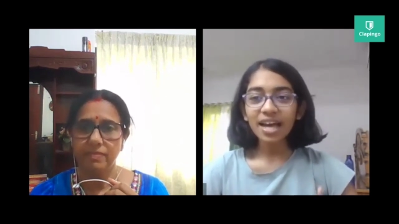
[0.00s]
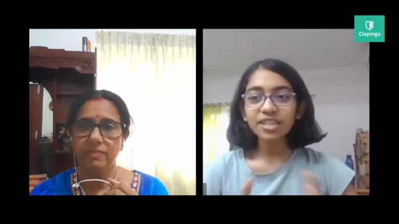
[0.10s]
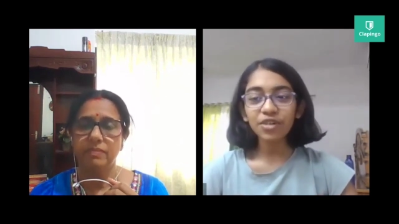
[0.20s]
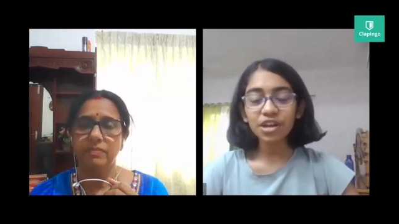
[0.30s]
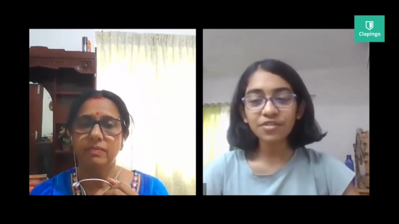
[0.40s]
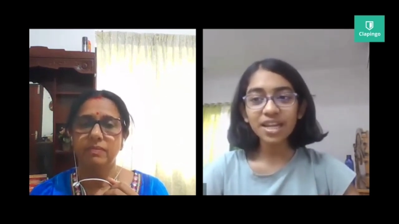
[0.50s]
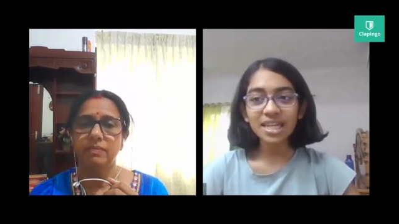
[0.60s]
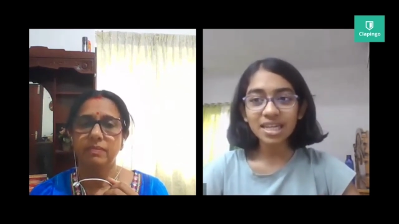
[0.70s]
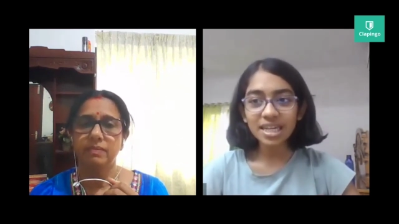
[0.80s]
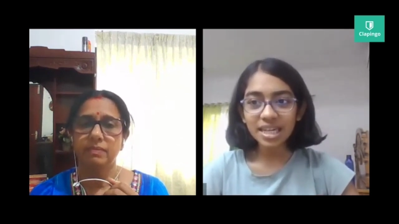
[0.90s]
Speaker 1: And when
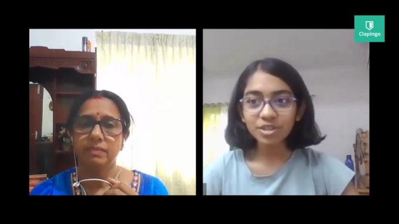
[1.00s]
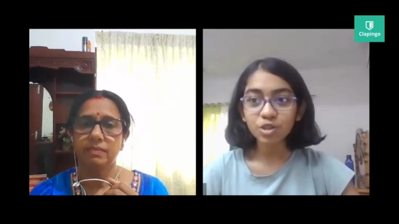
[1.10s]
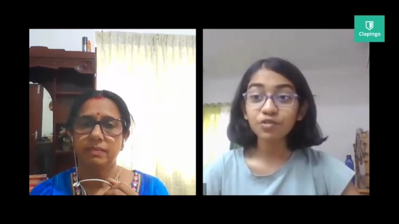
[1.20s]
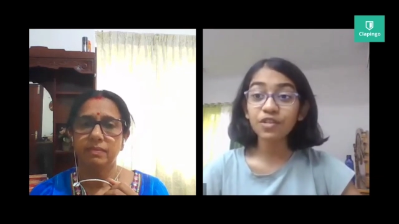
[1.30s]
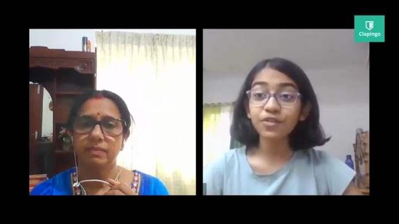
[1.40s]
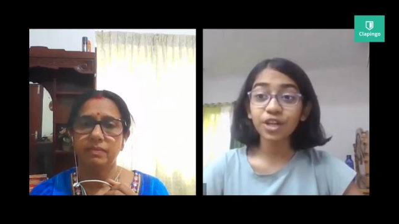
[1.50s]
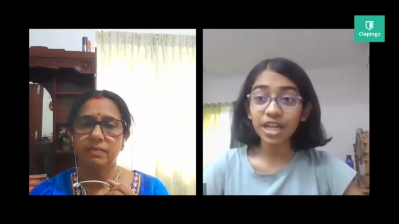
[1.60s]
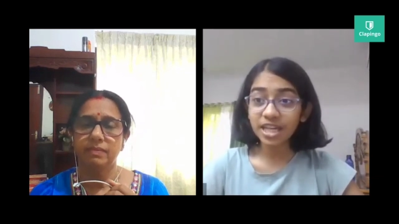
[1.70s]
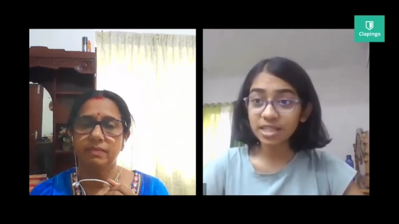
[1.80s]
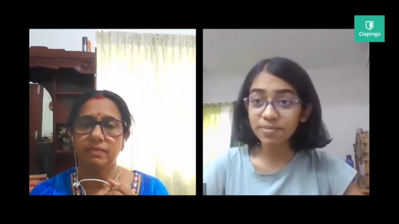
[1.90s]
we learn history, when we
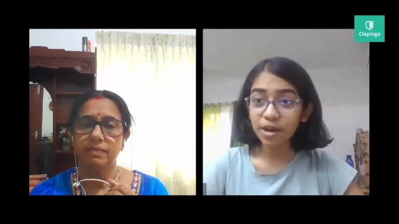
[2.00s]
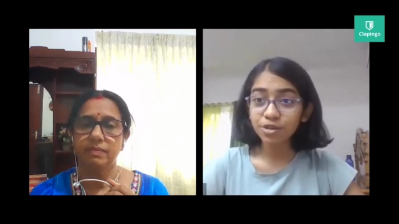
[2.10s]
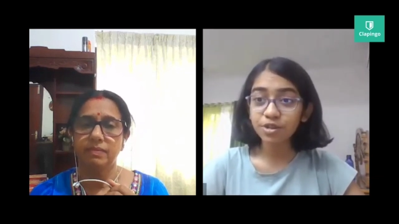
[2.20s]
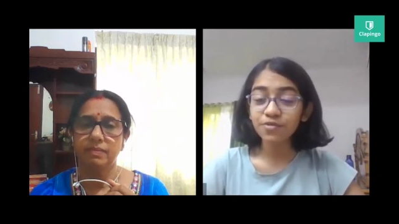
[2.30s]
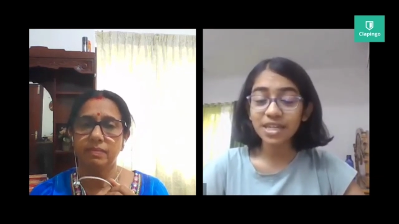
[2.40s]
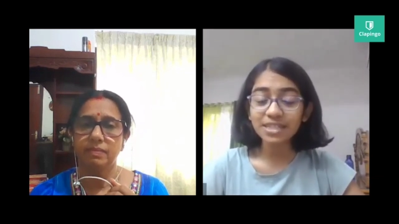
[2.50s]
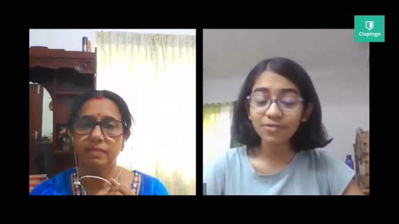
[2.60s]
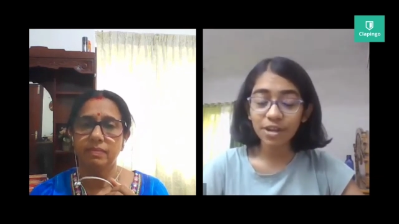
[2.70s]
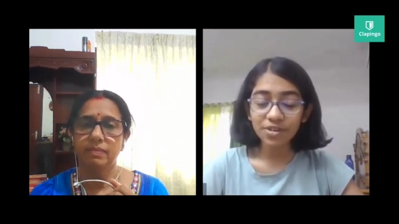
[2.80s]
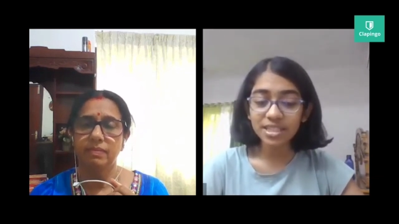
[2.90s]
read about it, when we,
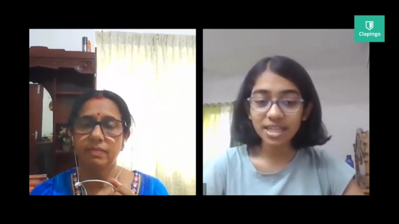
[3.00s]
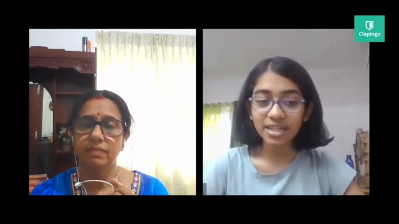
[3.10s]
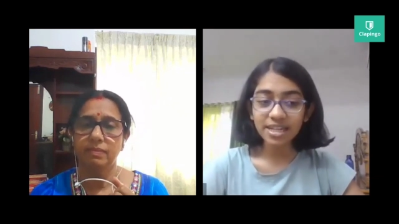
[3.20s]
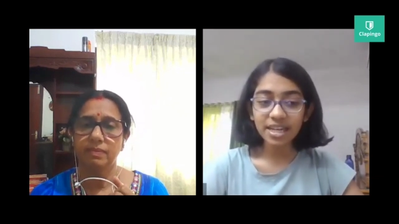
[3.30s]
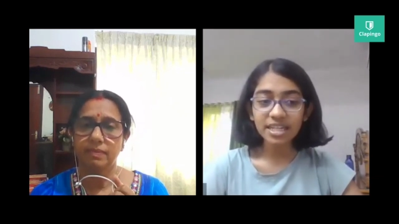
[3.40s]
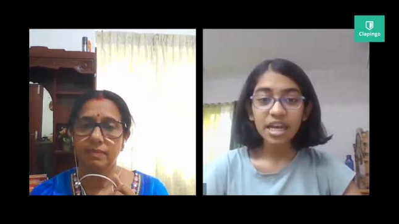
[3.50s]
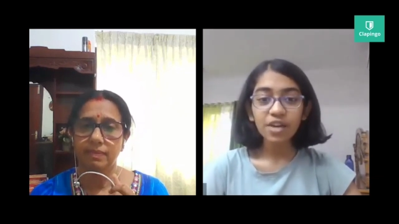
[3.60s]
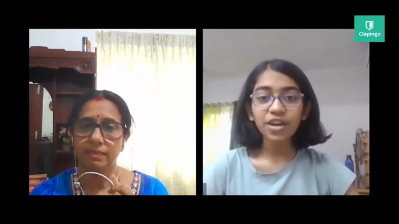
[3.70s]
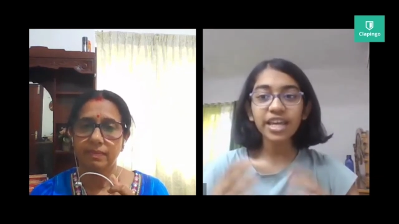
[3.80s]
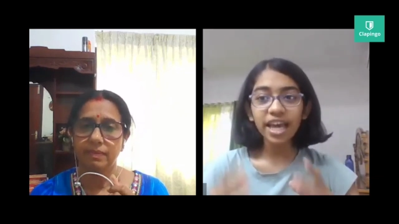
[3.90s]
when we study it,
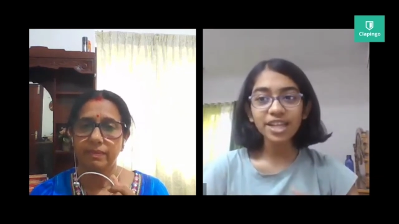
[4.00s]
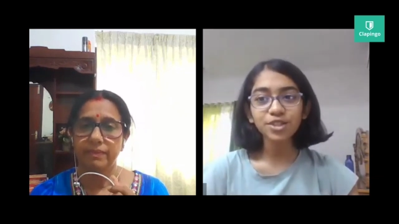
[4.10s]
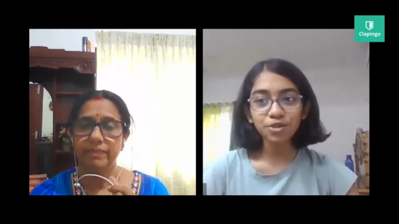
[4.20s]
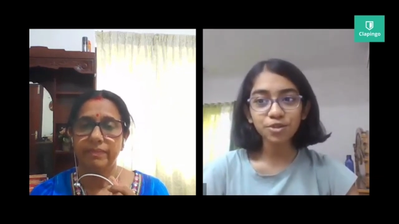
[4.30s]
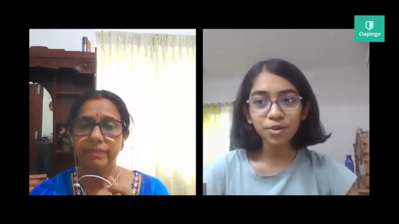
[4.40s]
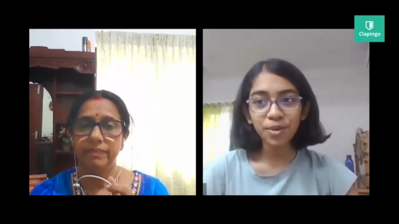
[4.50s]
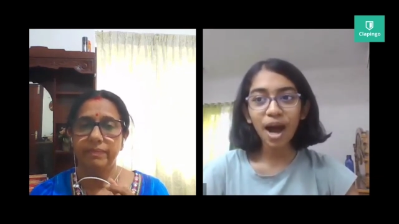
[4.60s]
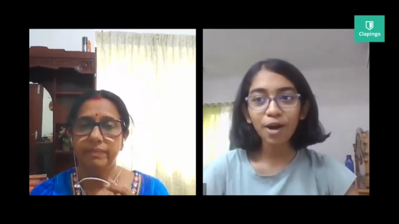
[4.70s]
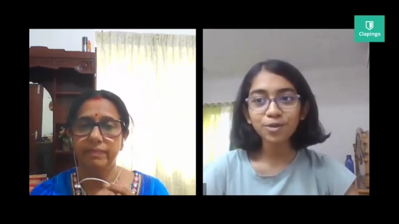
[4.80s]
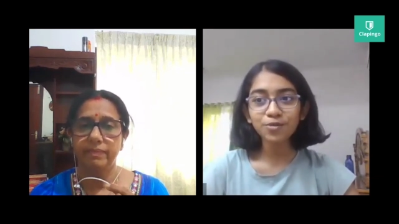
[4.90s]
we get to know
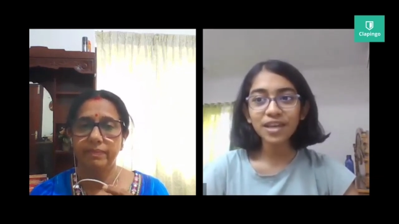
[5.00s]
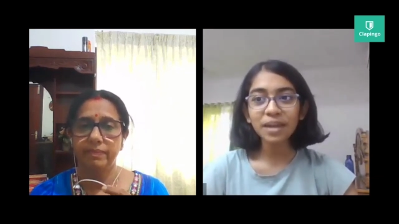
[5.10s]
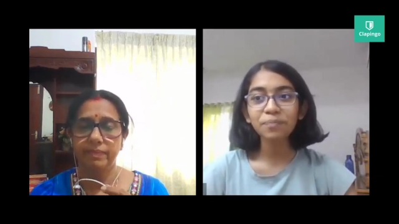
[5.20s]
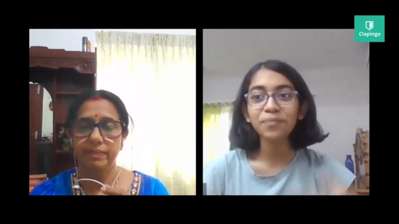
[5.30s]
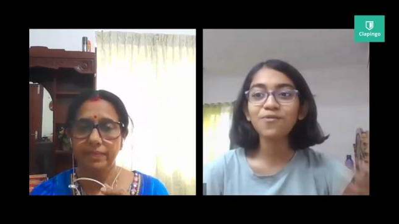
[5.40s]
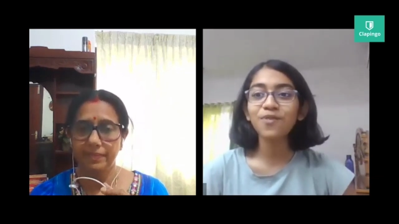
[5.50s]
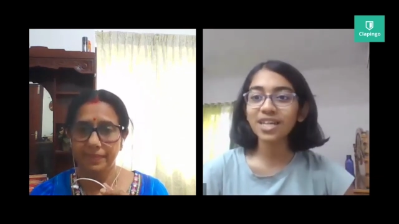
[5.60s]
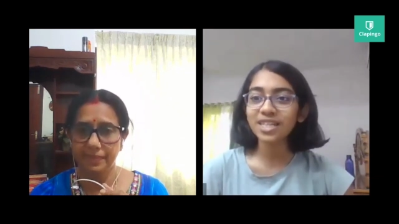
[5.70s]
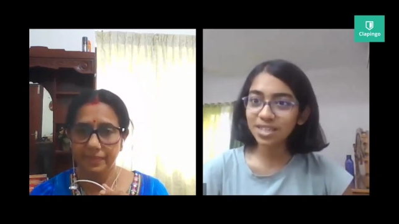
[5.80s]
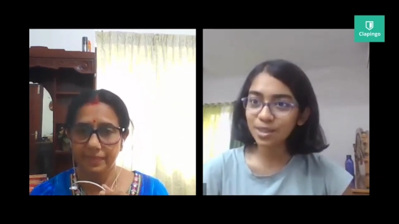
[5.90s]
how we can
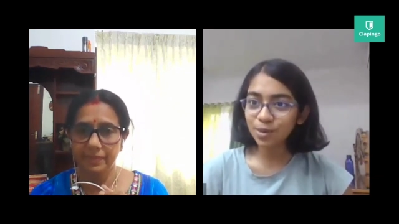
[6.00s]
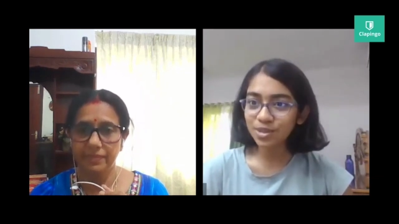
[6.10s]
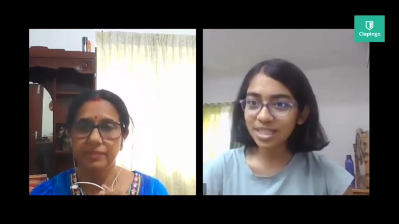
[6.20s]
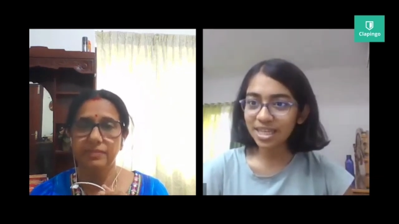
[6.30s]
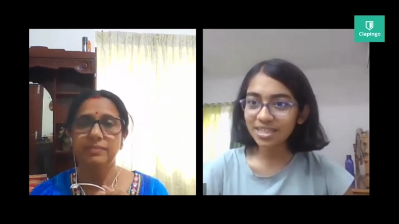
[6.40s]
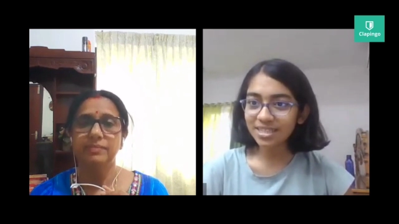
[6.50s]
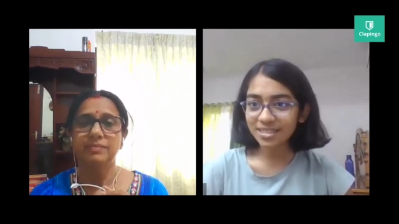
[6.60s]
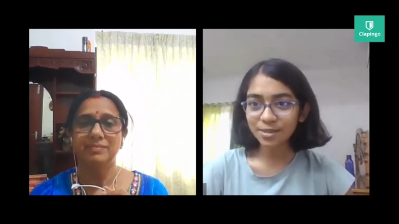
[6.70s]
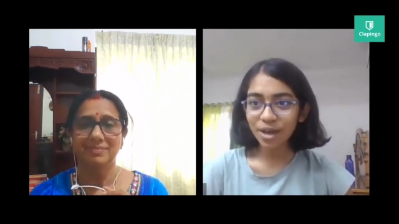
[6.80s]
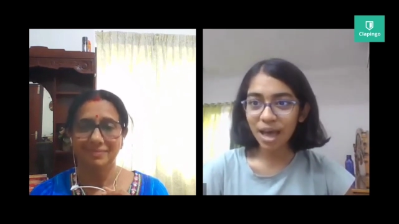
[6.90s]
prevent those
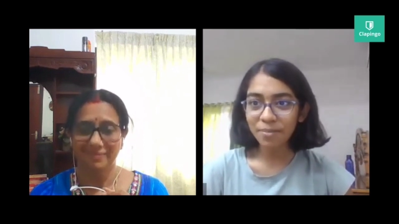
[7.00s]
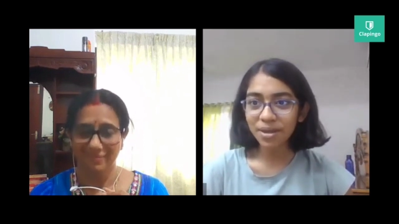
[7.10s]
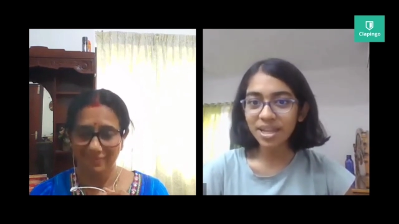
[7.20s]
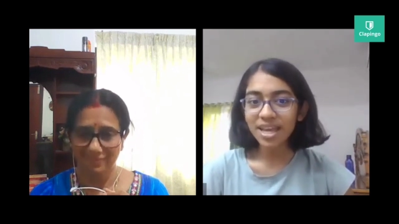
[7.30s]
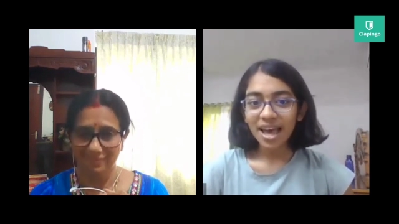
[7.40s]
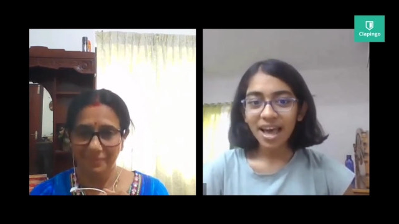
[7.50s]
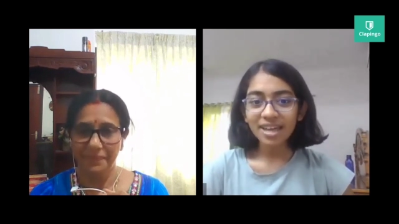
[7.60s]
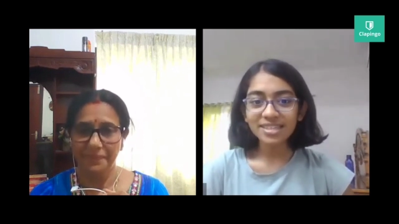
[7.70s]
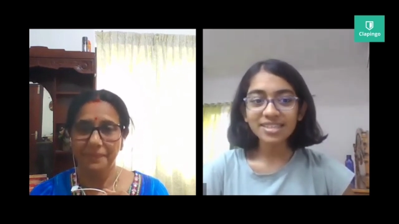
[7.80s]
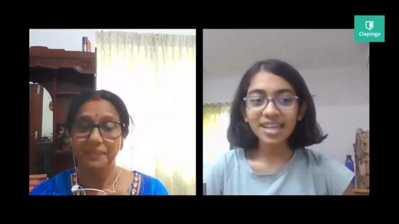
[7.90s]
things to happen.
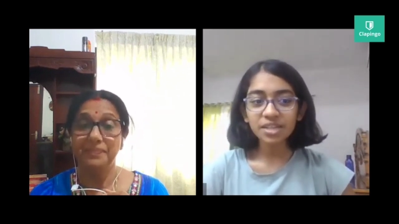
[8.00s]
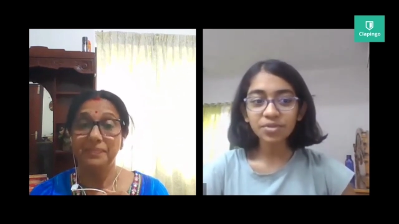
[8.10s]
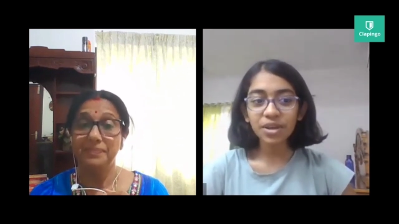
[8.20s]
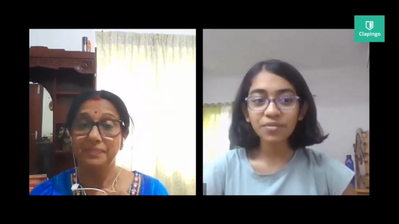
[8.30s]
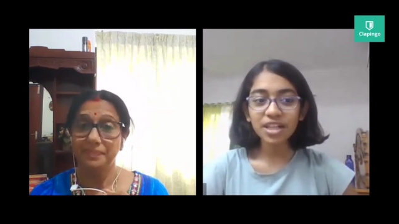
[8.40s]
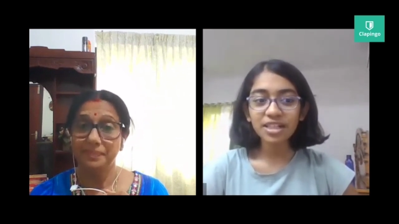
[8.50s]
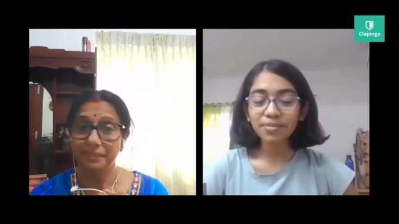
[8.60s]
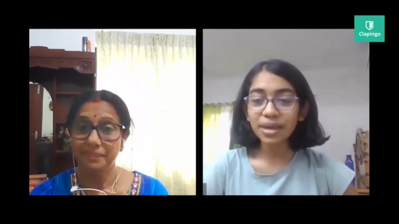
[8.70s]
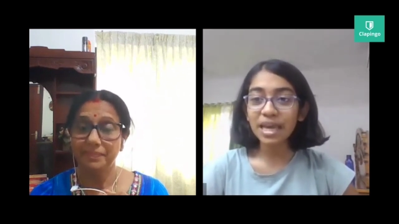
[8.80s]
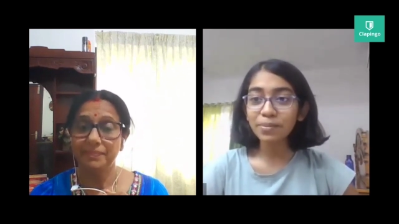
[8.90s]
And in that way,
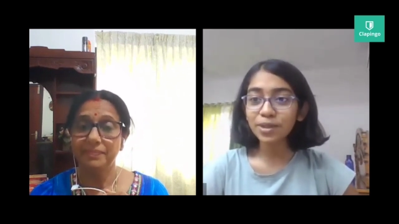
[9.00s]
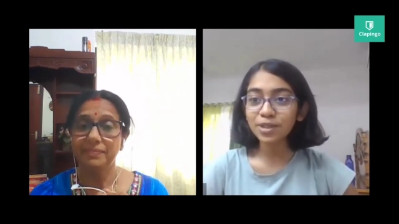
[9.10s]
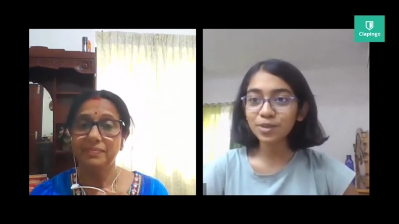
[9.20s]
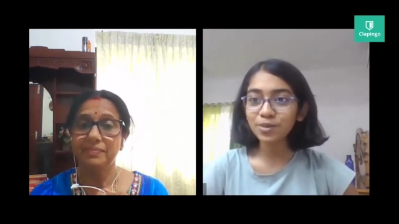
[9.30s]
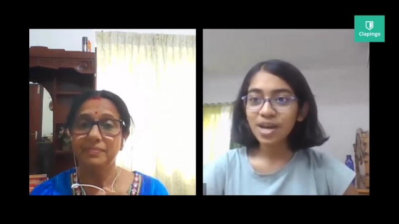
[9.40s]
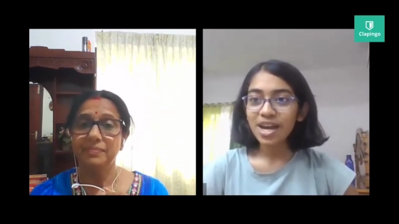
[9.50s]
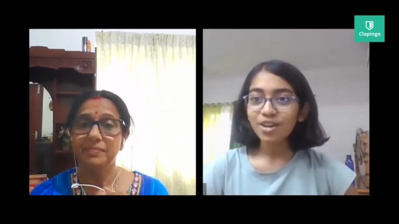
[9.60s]
we'll be able to